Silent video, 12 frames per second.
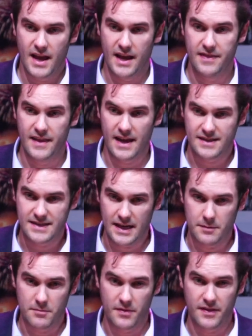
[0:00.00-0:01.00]
in that
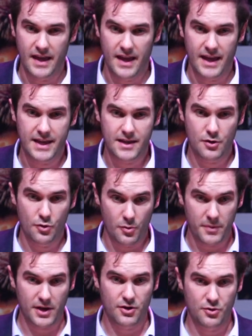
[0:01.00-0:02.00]
time. The
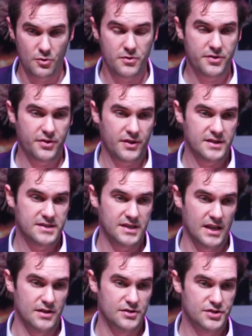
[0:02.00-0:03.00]
economic growth
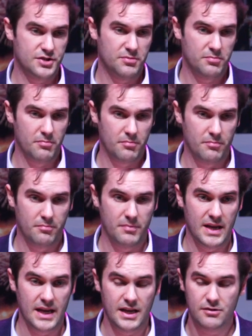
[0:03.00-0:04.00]
since
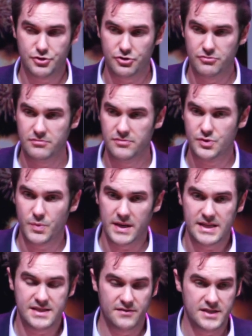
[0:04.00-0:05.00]
May, June
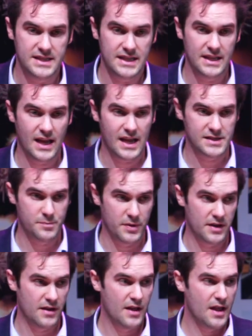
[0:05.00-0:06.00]
2017 has
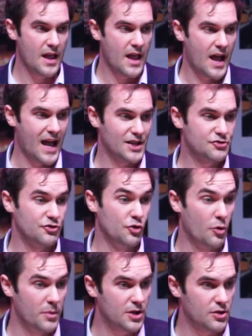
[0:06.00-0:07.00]
been
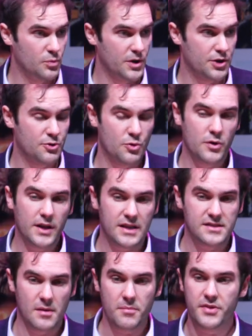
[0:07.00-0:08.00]
astronomical. We're growing
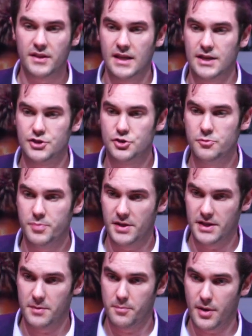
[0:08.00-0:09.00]
at something like £2
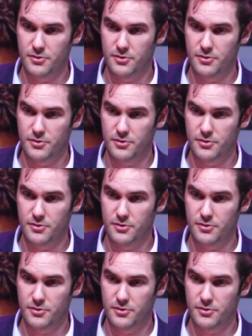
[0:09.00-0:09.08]
billion